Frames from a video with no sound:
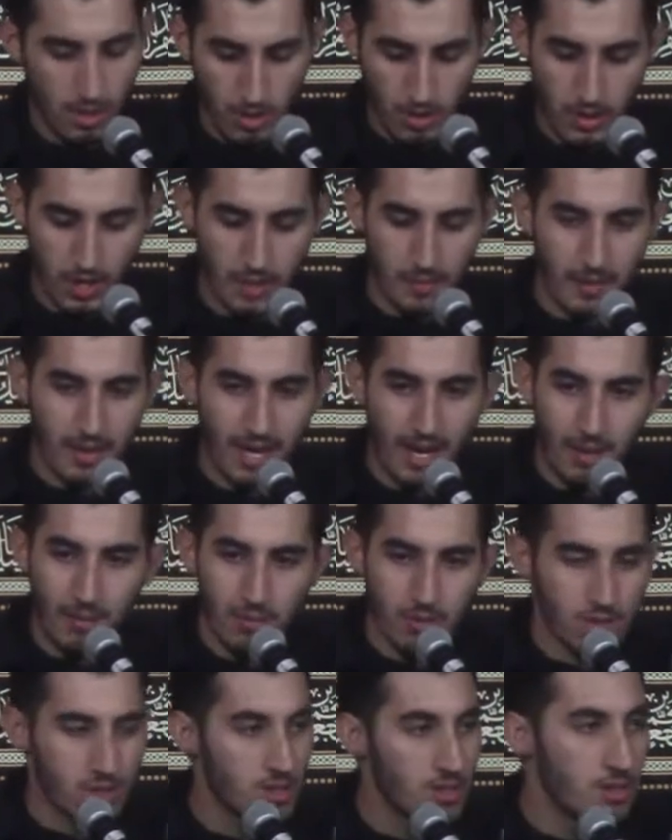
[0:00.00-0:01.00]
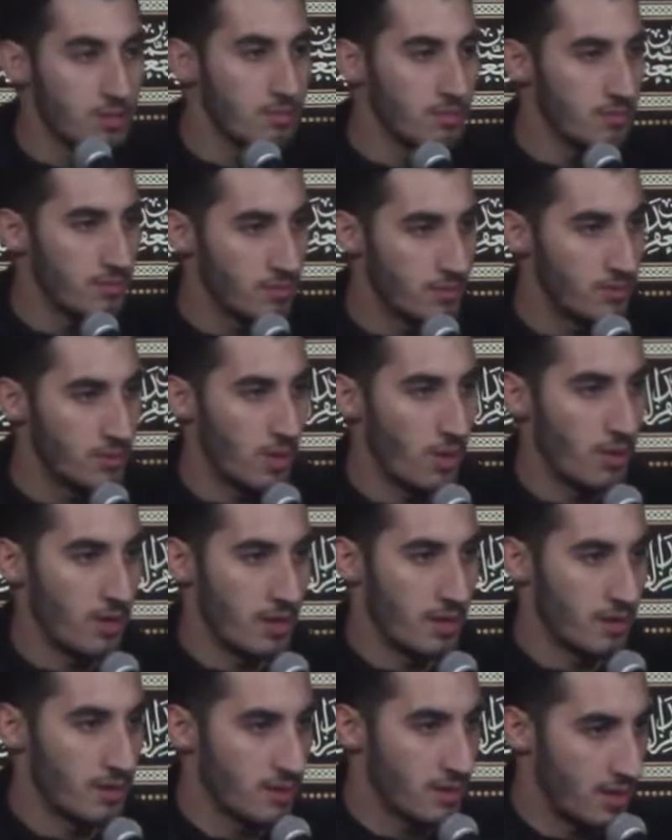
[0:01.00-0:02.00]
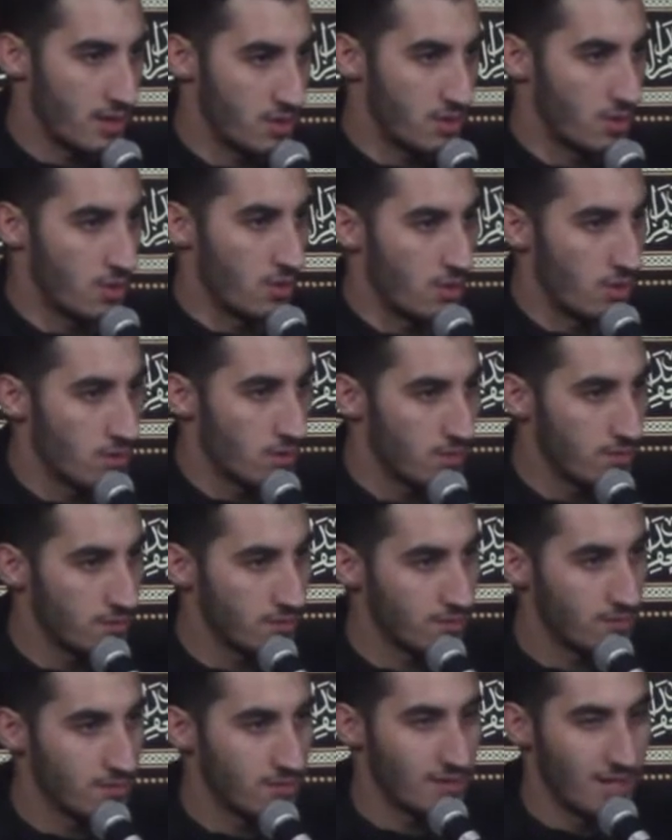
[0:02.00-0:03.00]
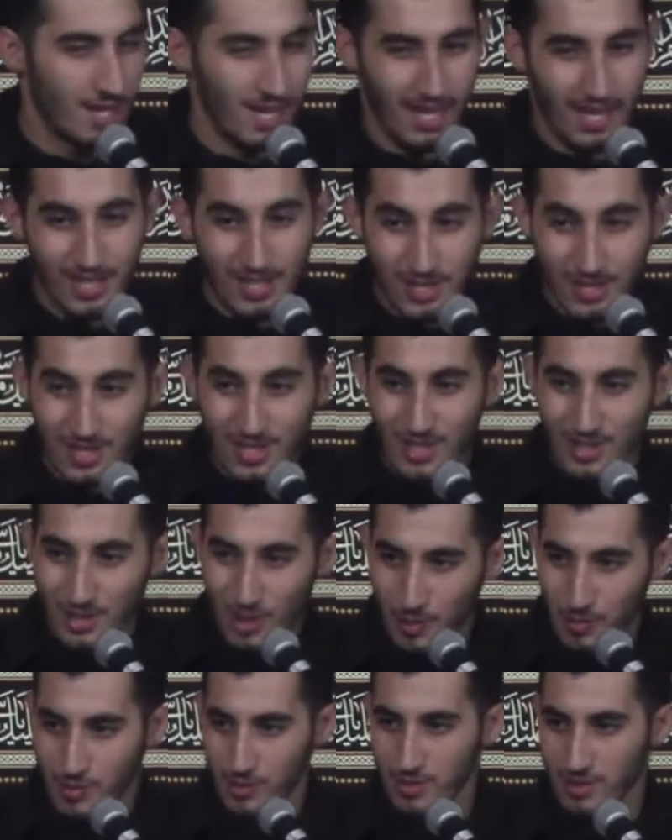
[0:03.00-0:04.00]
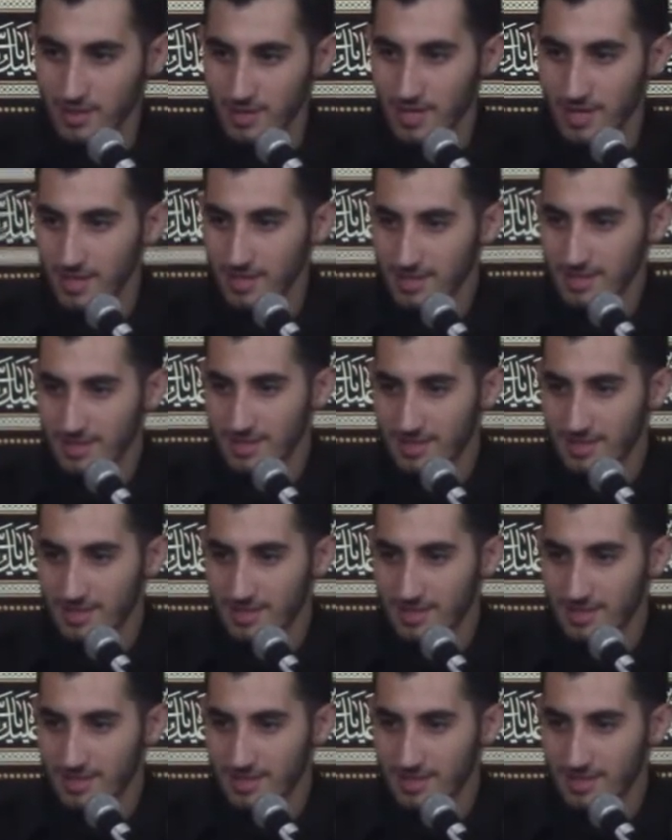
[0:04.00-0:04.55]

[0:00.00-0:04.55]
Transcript: You can become Muslim, no one gets hurt. Listen to these options, huh?